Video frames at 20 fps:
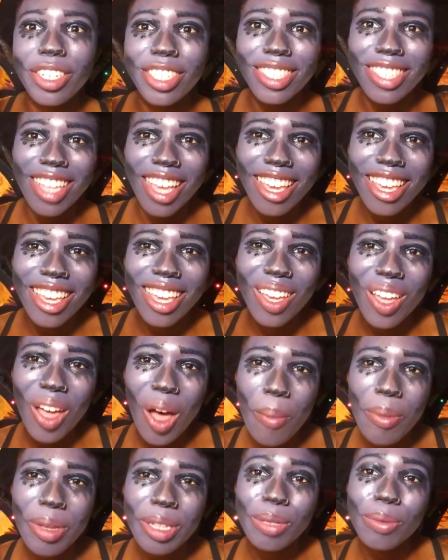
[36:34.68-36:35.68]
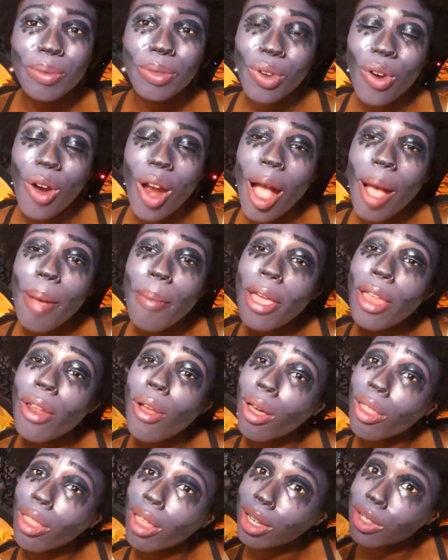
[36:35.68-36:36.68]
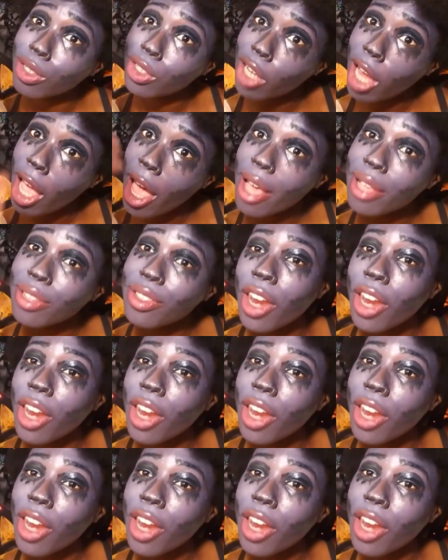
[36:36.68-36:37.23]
to like, comment, subscribe, and all that jazz.